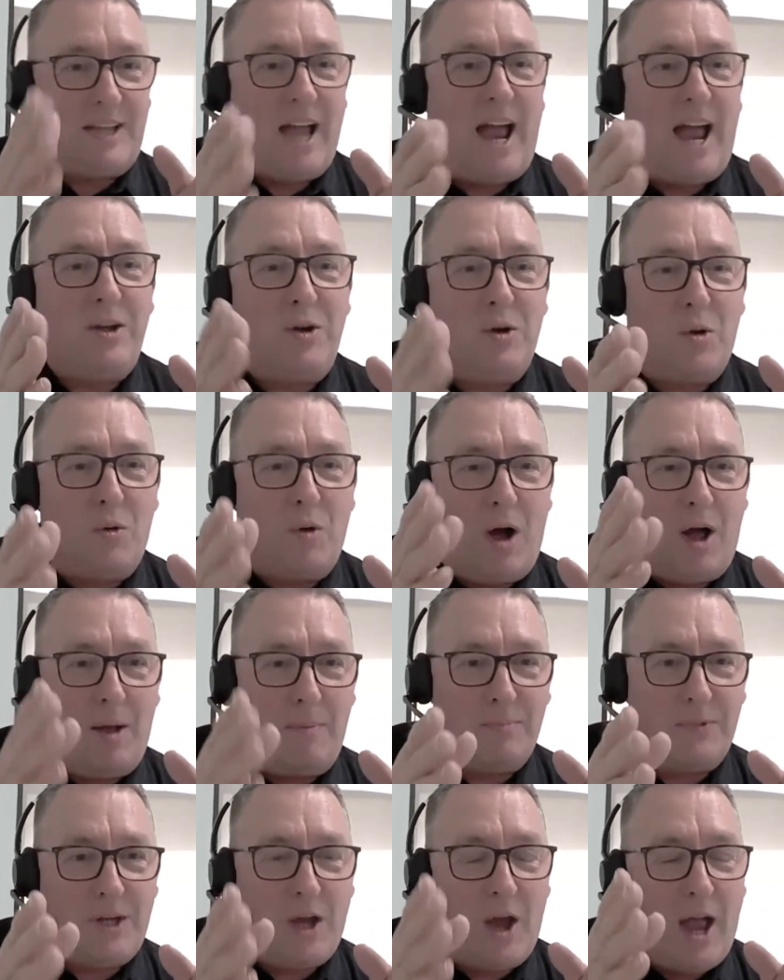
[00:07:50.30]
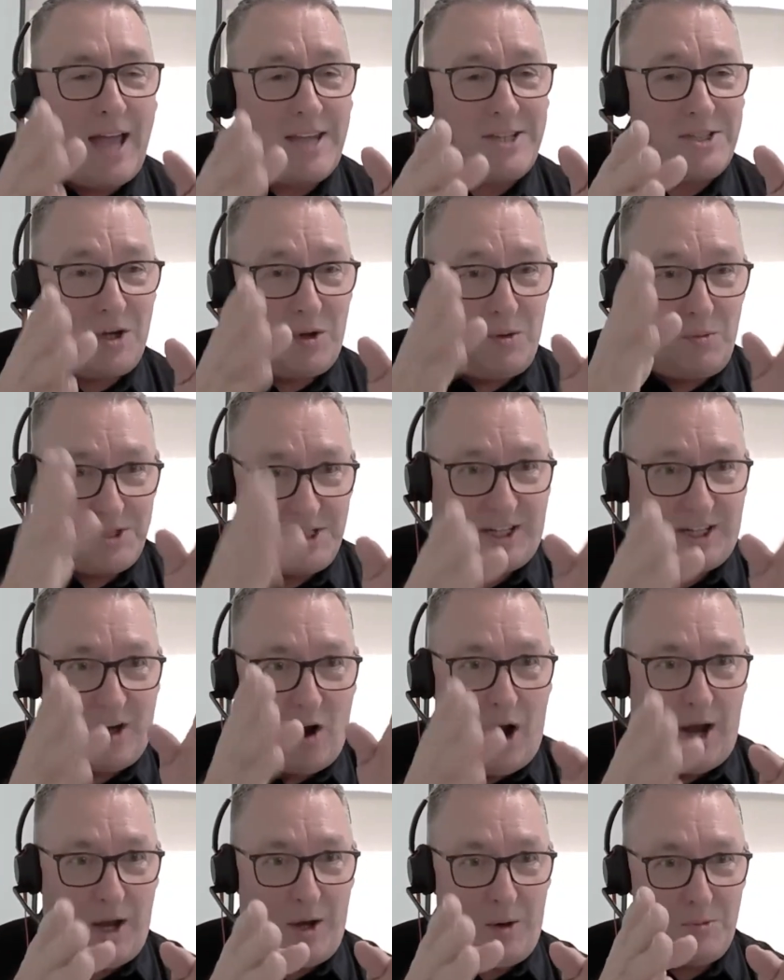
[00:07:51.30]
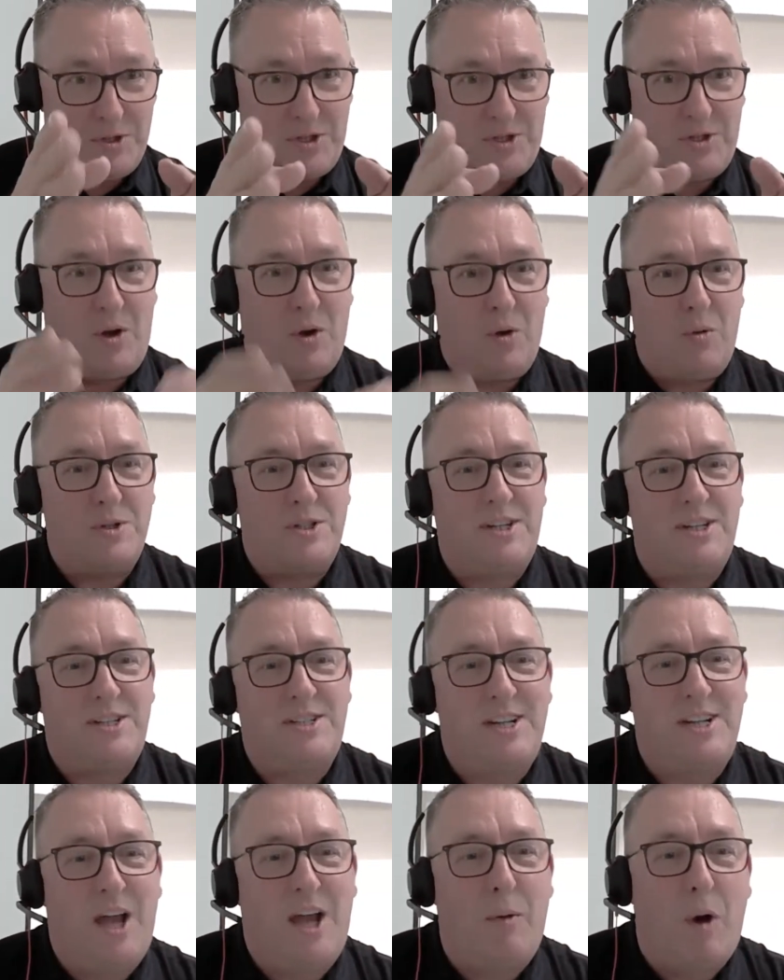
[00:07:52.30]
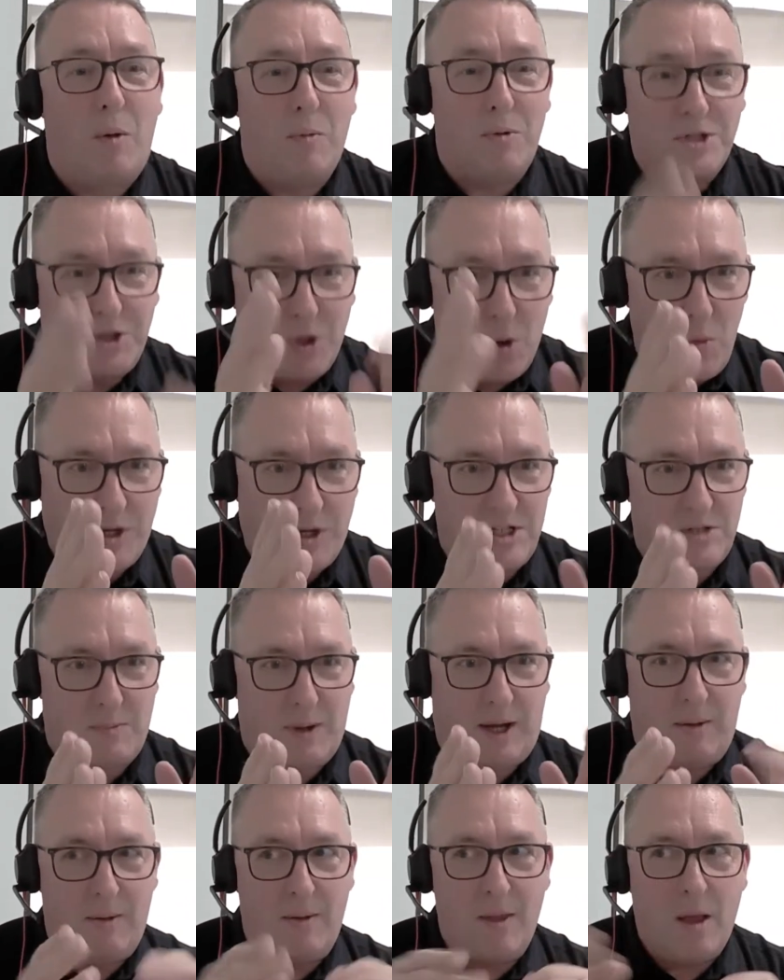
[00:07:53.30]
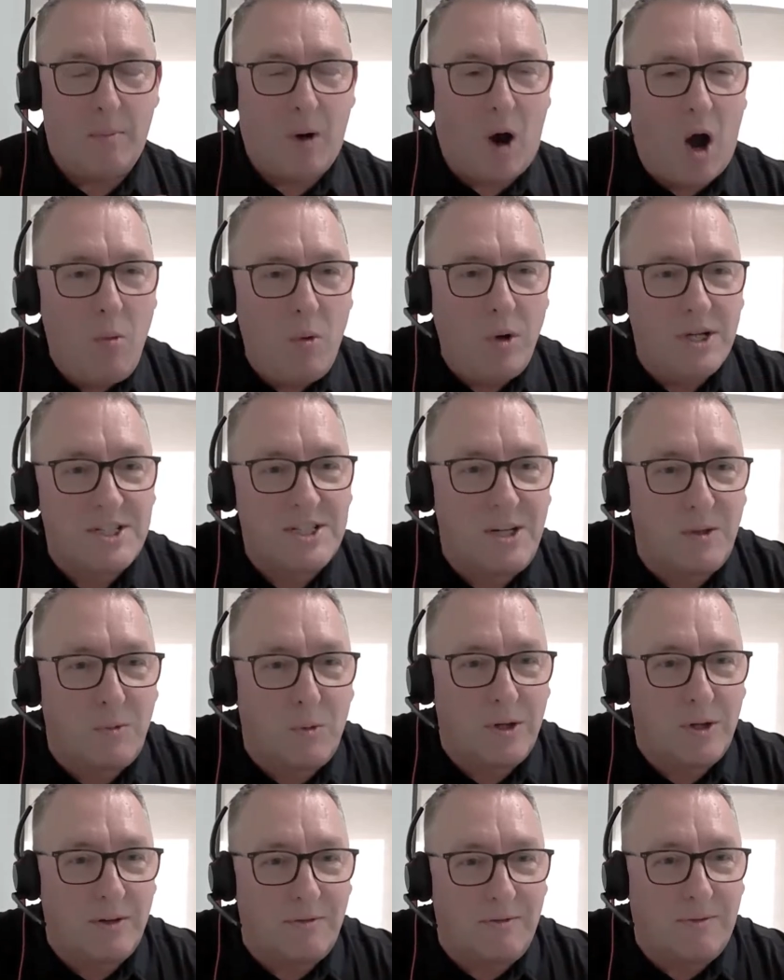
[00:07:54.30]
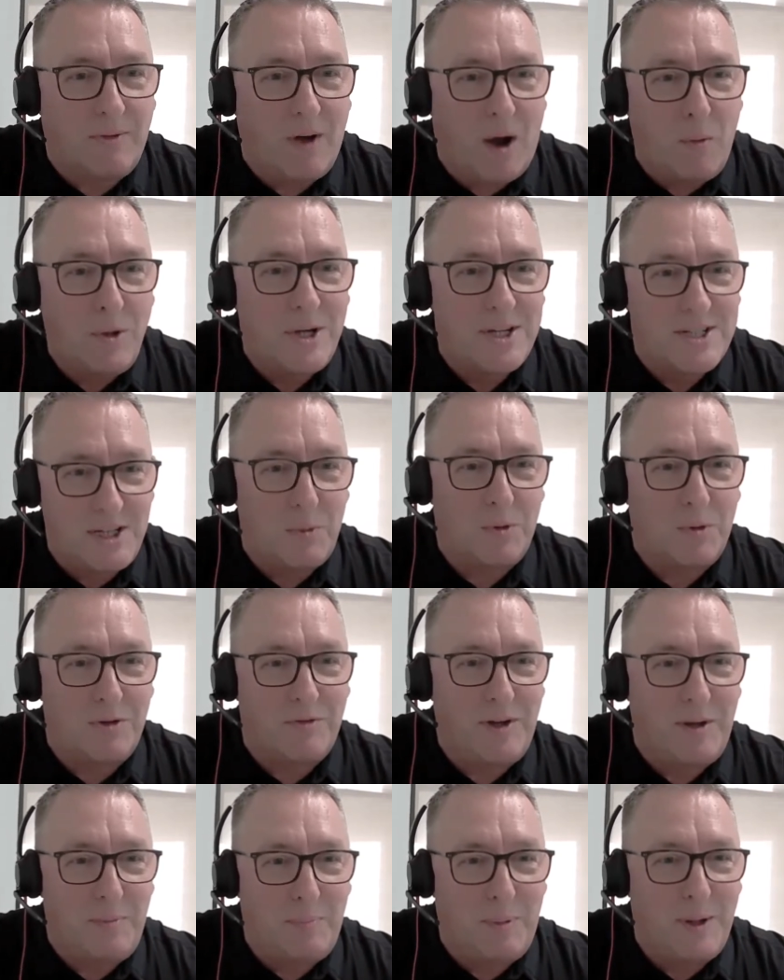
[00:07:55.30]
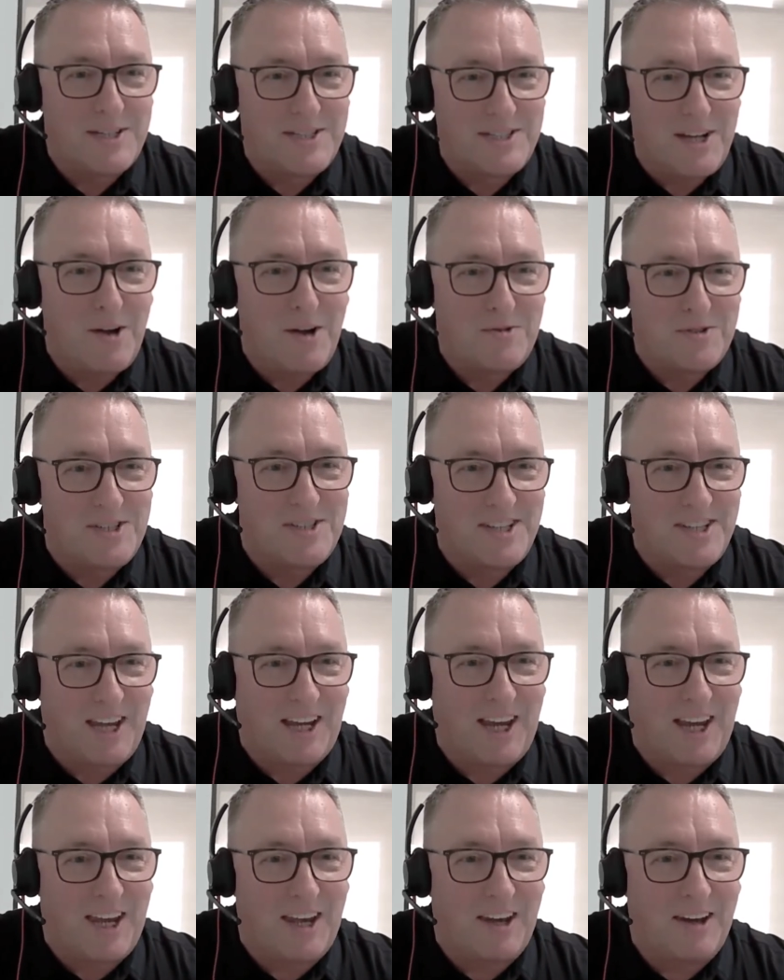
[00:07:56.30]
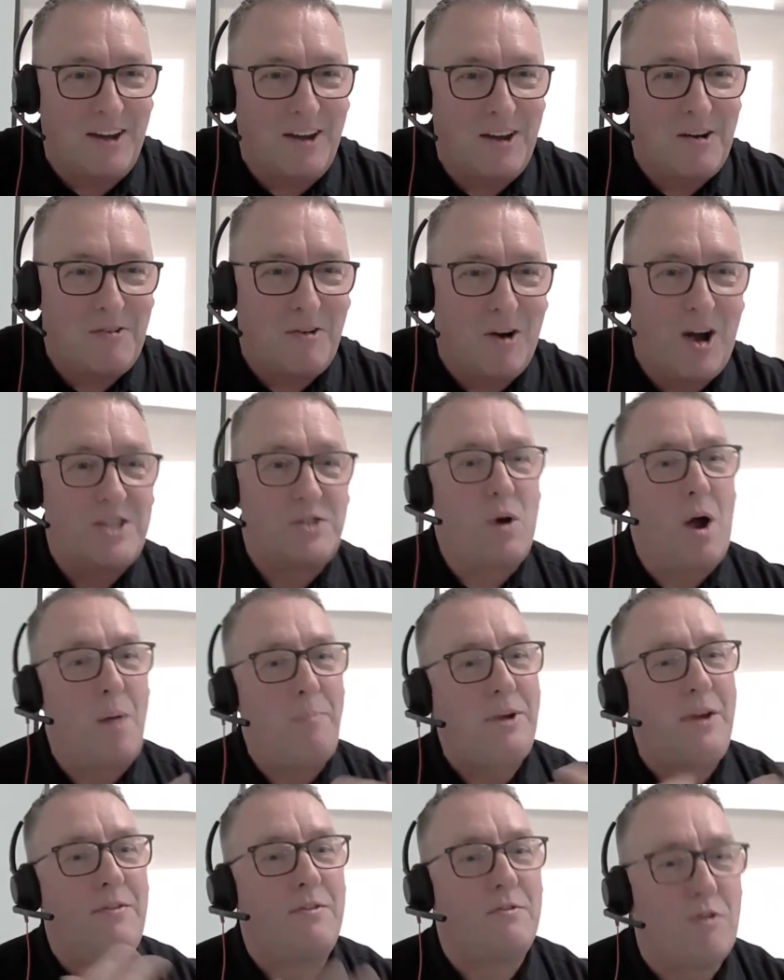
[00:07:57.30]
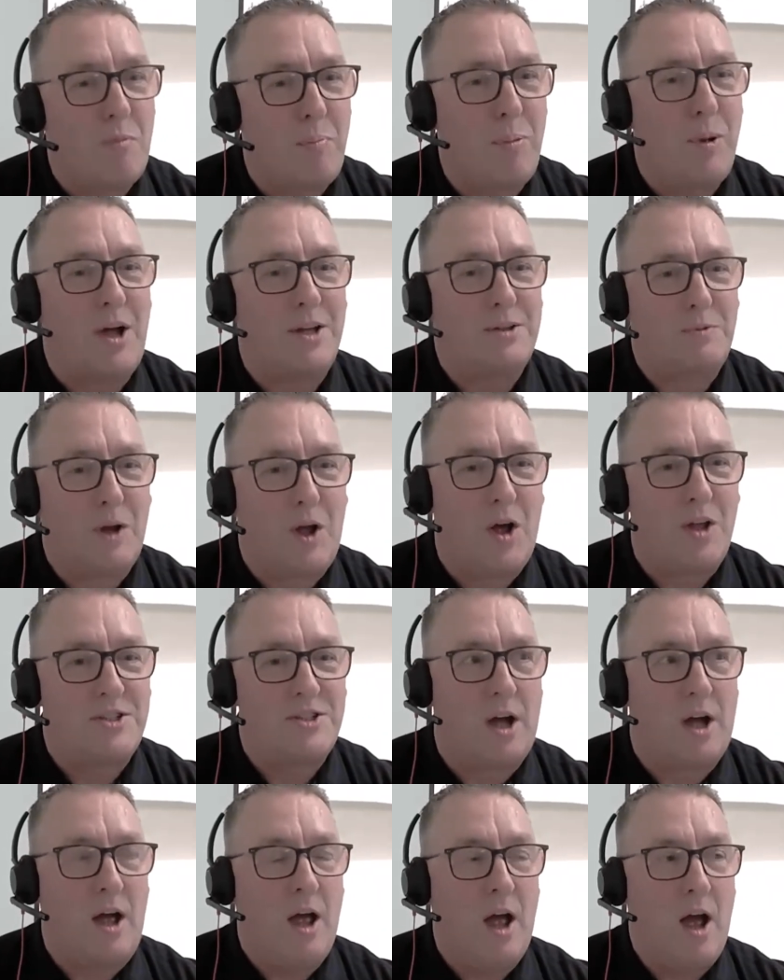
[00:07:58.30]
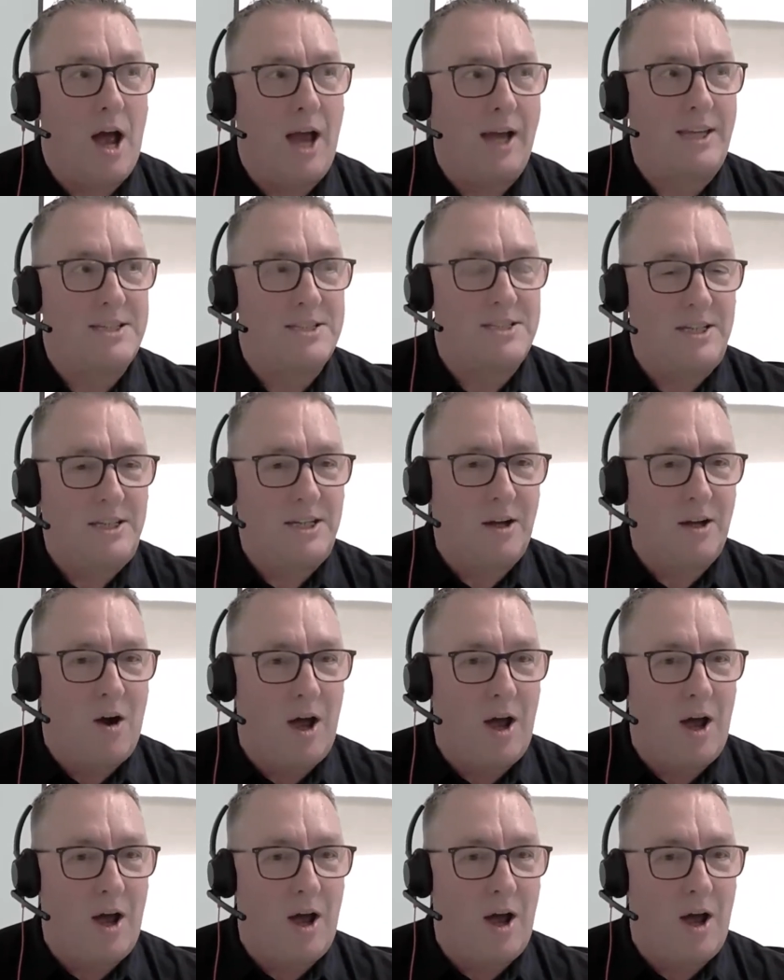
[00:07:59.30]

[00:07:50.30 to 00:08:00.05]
Daniel um, Johansson, who was the guy who was who was the COO, was talking to me, but I want to see what the I want to see what the VP of sales is thinking, right? So I'm giving a reply to an answer. I can see the